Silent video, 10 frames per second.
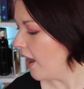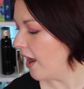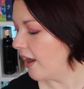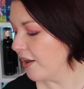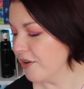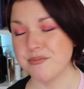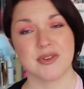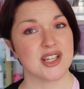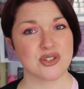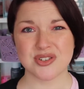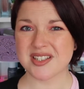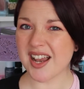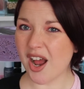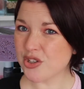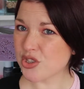I just
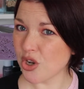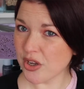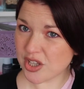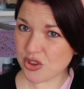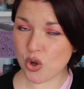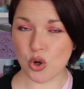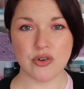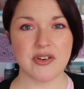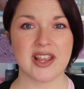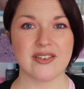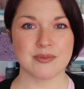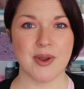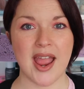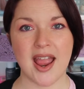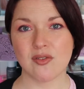like the colour it gives my
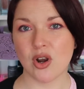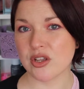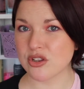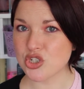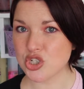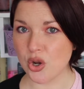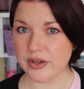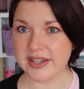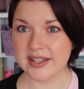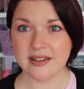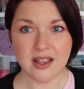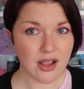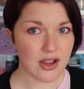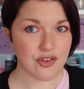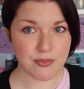hair. I like the shine
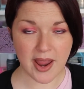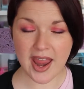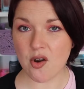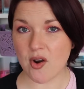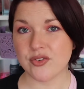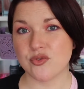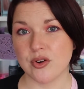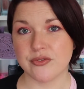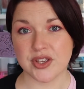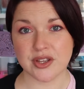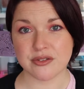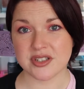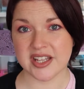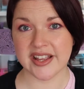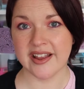of my hair after I've
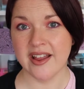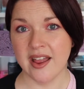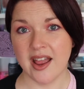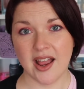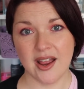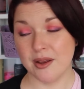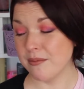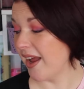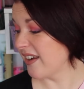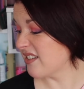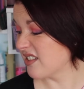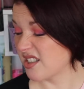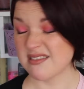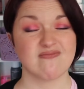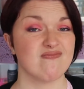used it, and